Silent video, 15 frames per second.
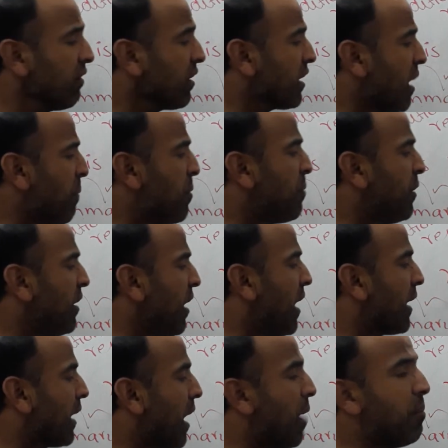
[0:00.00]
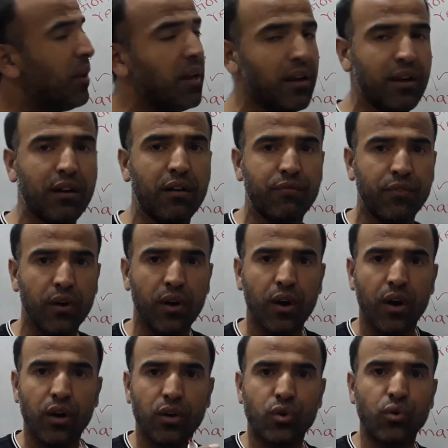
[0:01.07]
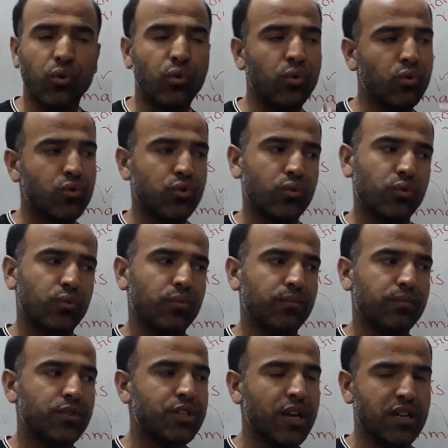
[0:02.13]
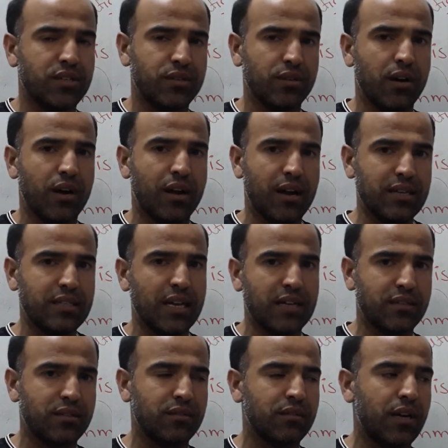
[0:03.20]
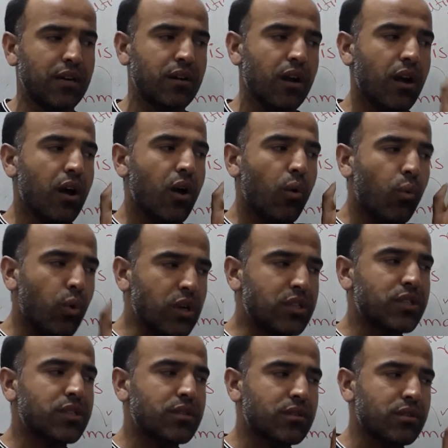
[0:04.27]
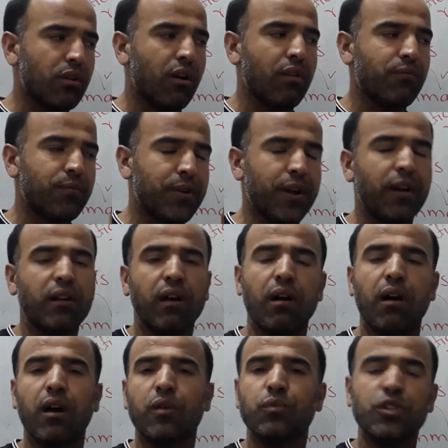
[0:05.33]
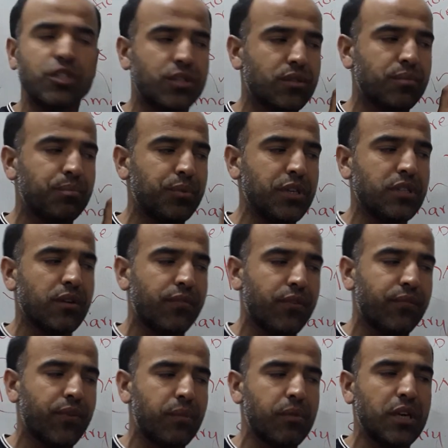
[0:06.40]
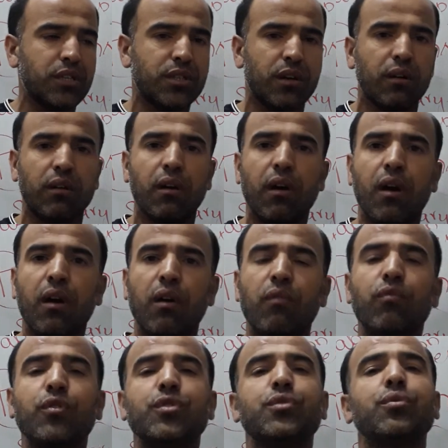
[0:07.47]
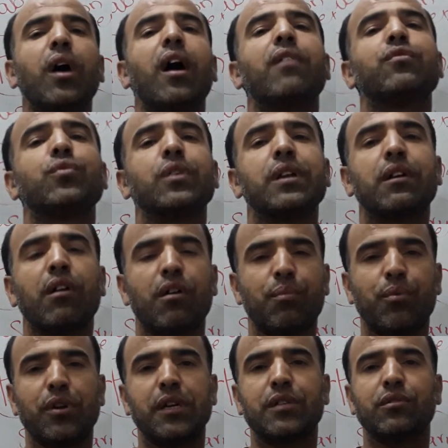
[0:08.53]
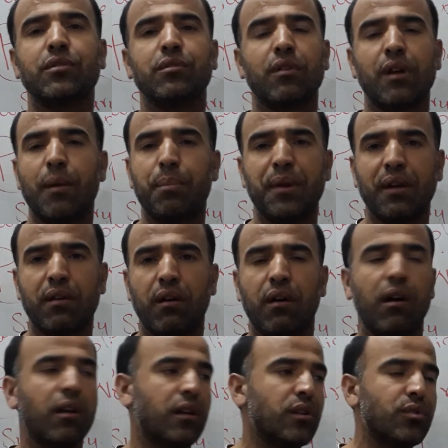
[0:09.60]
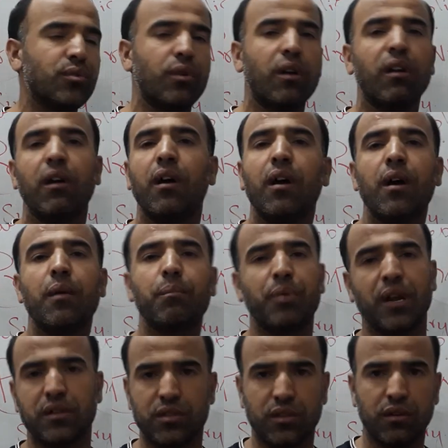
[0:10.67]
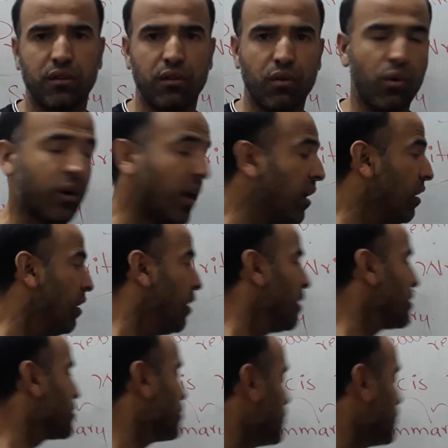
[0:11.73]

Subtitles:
capable or able enough to judge or assess that which sort of data or which piece of information would you have to incorporate in your replica or in your précis. Okay, so